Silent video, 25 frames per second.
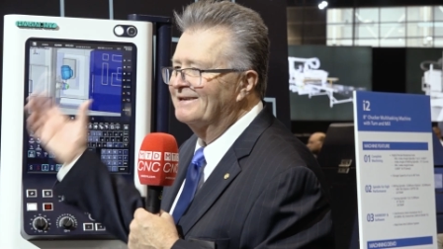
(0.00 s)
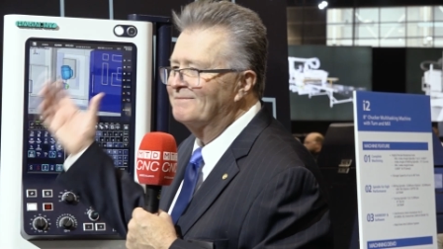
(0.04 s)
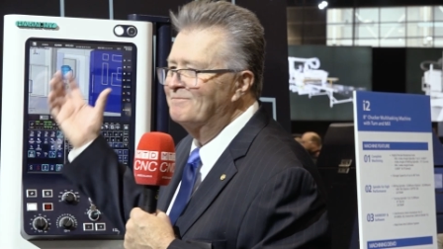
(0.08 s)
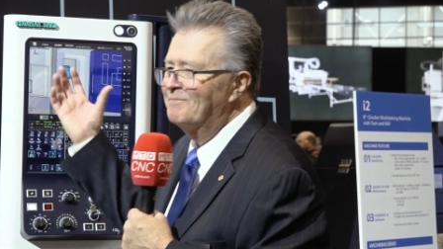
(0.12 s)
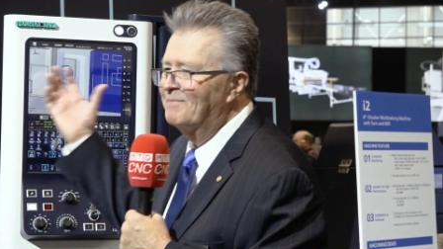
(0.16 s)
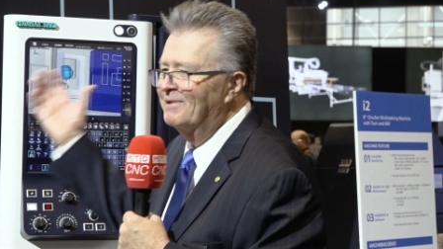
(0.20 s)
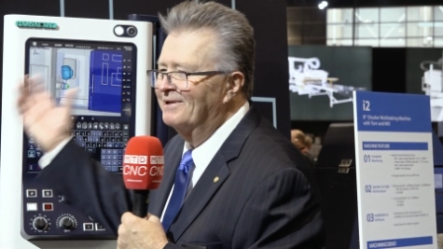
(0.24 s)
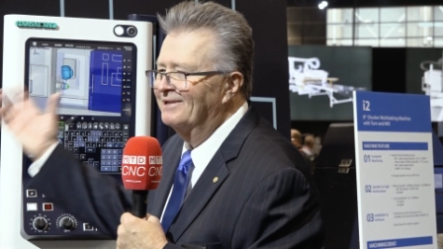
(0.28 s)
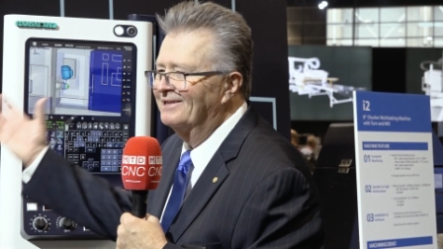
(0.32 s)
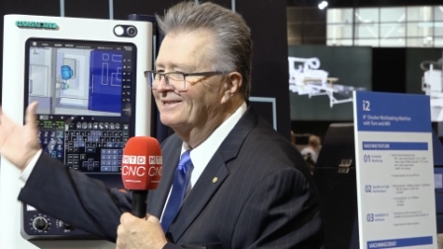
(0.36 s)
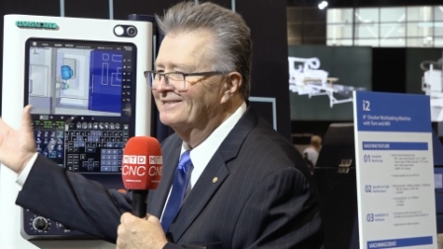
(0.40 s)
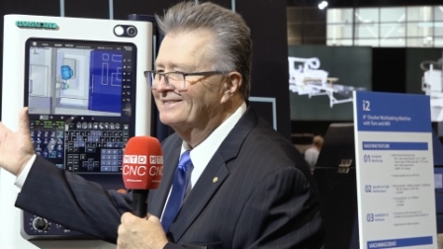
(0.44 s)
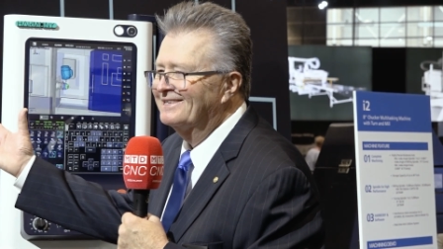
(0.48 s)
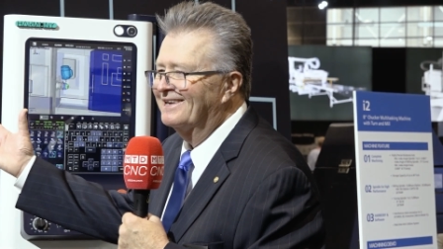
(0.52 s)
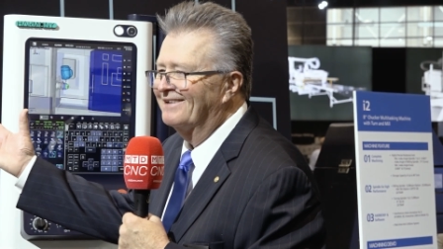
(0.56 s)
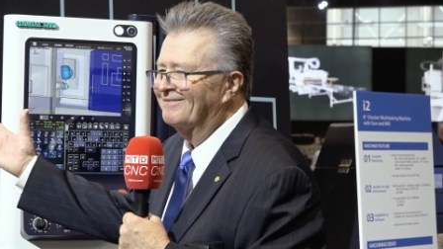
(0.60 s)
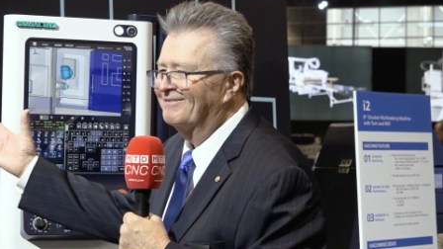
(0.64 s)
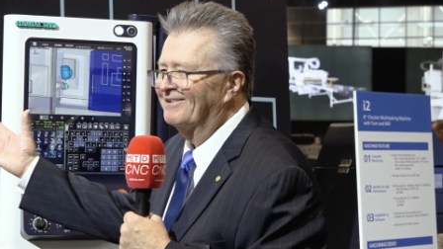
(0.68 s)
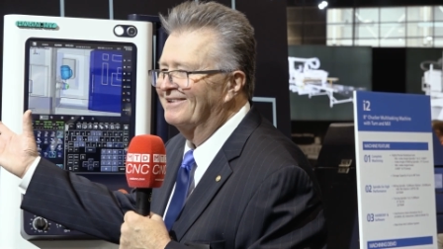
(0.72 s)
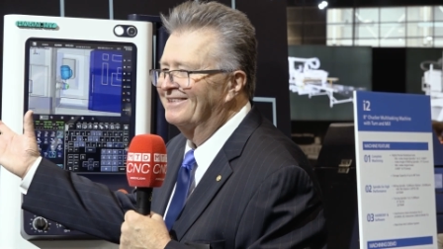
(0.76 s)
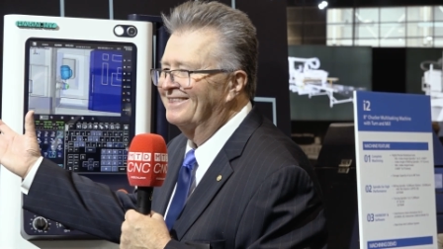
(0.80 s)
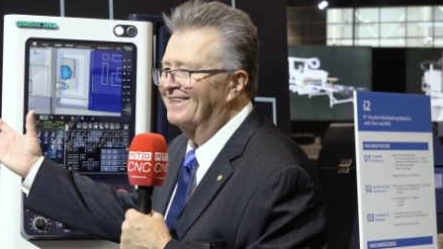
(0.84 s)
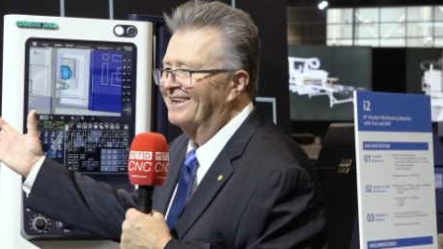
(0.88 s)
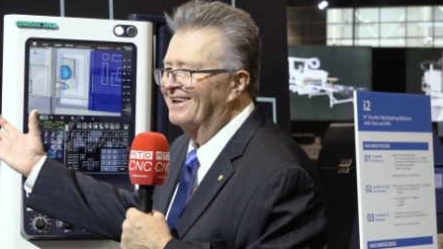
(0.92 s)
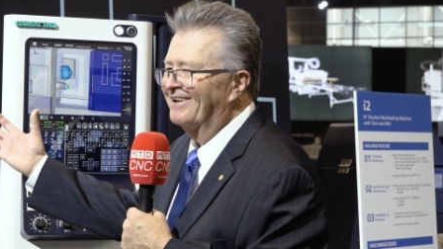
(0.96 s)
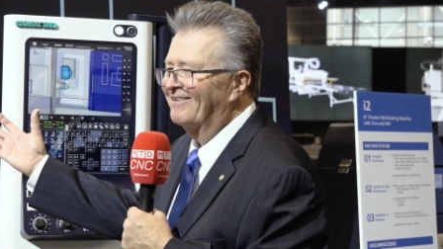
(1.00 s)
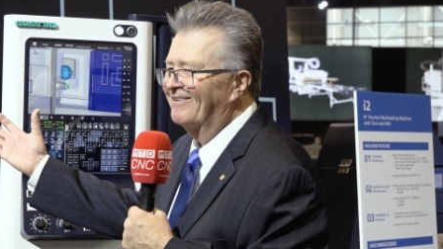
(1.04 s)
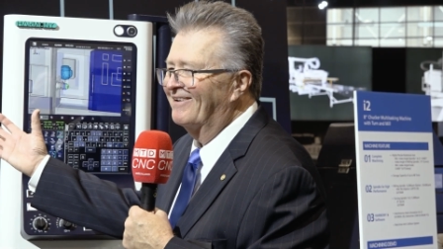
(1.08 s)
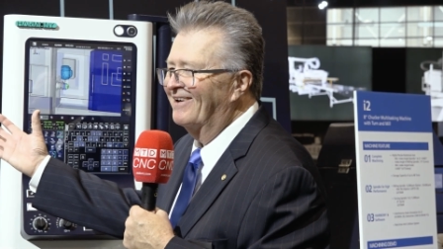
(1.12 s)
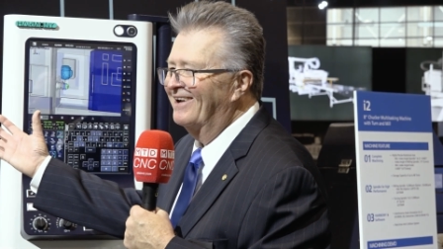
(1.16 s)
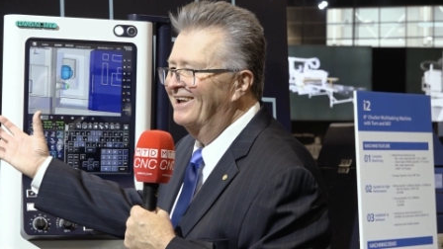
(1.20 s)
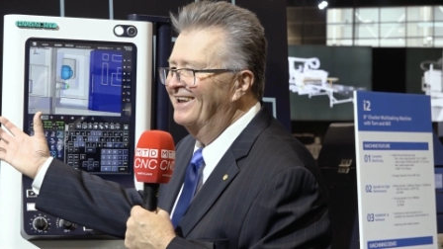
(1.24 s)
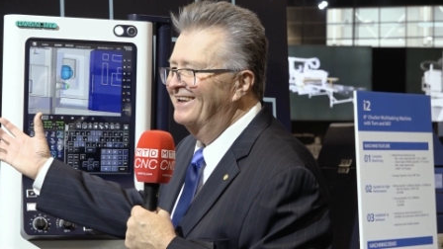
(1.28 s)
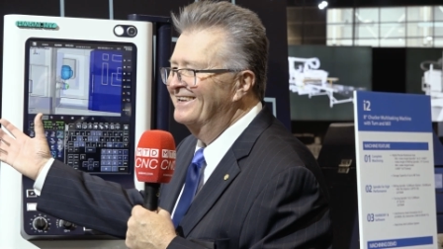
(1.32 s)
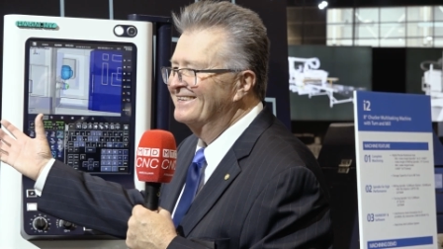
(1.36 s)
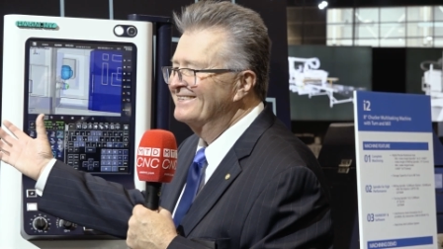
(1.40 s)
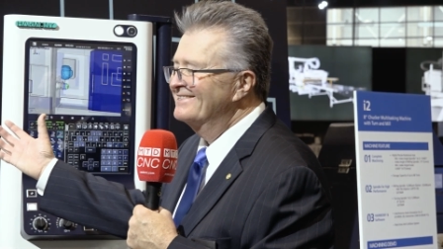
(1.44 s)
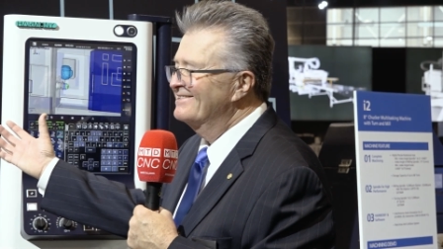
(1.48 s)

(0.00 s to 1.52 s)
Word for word: and builds everything, right?